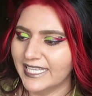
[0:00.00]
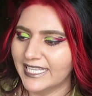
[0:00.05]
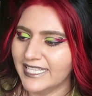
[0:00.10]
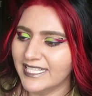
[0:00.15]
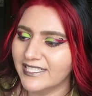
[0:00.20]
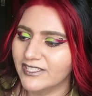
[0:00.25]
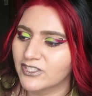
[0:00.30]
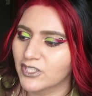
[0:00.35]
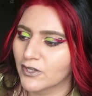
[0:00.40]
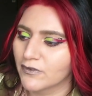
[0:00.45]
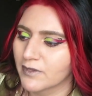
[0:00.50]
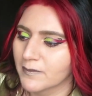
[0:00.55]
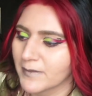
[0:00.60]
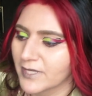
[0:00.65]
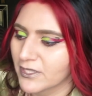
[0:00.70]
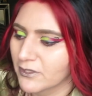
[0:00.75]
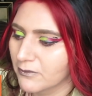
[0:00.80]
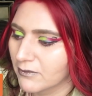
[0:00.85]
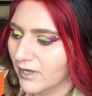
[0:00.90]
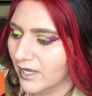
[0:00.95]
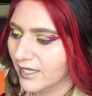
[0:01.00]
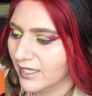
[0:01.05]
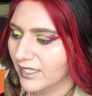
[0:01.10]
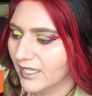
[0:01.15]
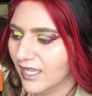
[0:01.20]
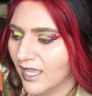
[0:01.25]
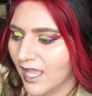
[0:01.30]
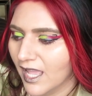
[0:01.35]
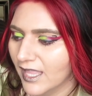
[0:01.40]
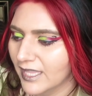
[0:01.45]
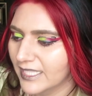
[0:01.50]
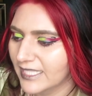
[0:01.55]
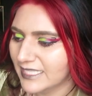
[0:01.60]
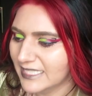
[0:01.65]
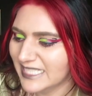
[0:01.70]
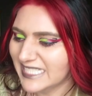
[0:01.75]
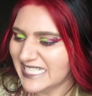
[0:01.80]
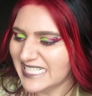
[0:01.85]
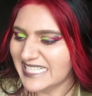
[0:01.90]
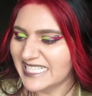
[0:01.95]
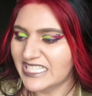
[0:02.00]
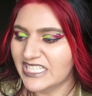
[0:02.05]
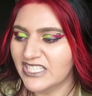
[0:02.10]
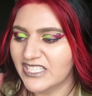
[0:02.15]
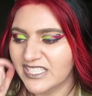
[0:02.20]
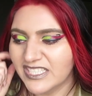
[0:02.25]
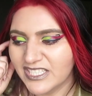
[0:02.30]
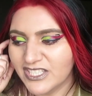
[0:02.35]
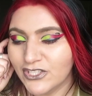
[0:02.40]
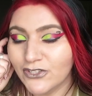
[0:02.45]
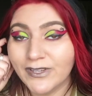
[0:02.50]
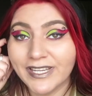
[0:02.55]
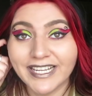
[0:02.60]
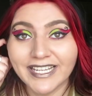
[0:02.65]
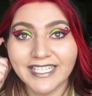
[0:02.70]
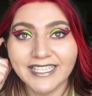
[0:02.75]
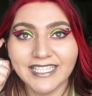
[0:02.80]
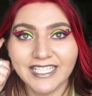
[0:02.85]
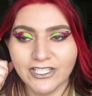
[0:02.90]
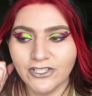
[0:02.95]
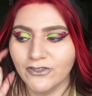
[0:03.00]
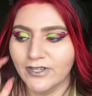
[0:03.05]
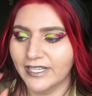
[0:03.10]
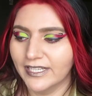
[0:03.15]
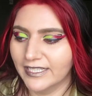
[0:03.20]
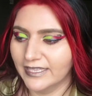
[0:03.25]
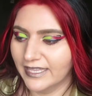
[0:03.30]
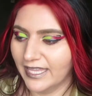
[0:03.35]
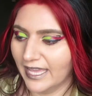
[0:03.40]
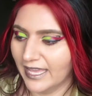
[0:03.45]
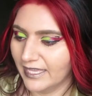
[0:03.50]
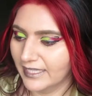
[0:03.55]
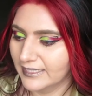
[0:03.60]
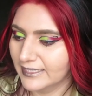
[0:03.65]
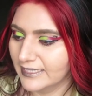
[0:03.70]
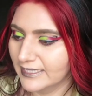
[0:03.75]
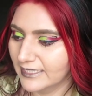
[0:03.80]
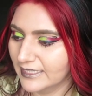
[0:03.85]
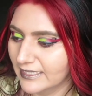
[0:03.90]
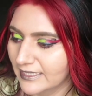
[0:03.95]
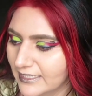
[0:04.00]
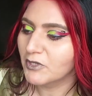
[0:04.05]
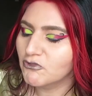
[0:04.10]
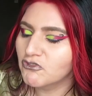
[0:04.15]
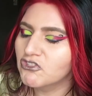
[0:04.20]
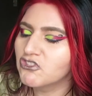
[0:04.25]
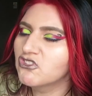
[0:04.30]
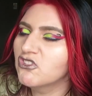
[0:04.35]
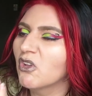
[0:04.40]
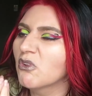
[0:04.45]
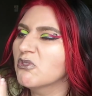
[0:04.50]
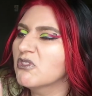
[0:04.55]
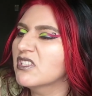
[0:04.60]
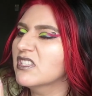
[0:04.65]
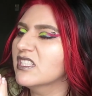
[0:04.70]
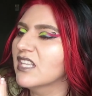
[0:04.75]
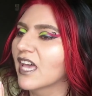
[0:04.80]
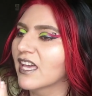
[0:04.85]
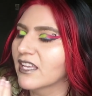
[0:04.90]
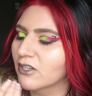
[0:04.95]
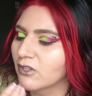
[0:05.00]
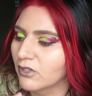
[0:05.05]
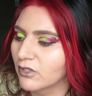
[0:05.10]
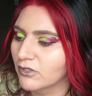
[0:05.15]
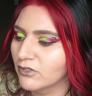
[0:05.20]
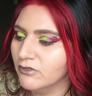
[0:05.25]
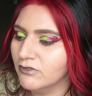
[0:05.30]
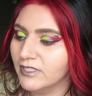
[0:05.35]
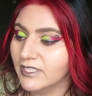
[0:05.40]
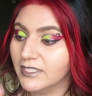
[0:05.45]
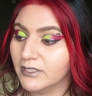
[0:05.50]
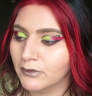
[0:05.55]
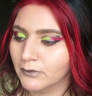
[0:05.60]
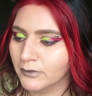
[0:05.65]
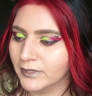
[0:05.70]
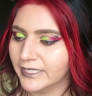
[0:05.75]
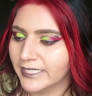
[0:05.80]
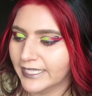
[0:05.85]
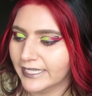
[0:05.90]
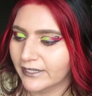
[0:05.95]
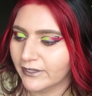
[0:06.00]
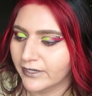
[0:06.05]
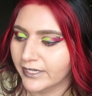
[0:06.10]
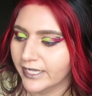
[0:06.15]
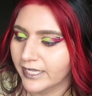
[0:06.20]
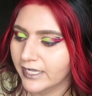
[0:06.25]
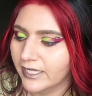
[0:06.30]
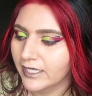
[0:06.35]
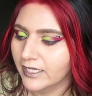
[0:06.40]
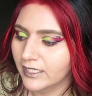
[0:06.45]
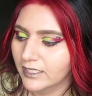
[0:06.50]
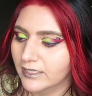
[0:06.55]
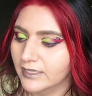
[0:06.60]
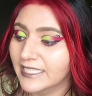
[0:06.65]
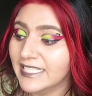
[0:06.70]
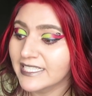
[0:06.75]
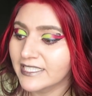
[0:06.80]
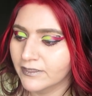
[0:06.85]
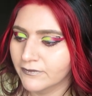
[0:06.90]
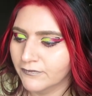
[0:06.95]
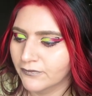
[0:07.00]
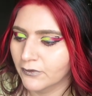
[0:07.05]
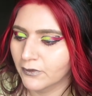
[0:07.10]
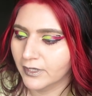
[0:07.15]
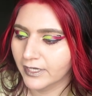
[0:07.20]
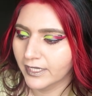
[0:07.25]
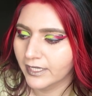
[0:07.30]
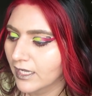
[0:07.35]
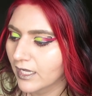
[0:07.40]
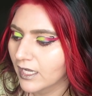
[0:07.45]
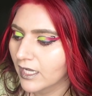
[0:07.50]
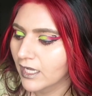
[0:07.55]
He's serving me the rock. But did you hear that? It was so subtle. You need to really hear it. Listen for it.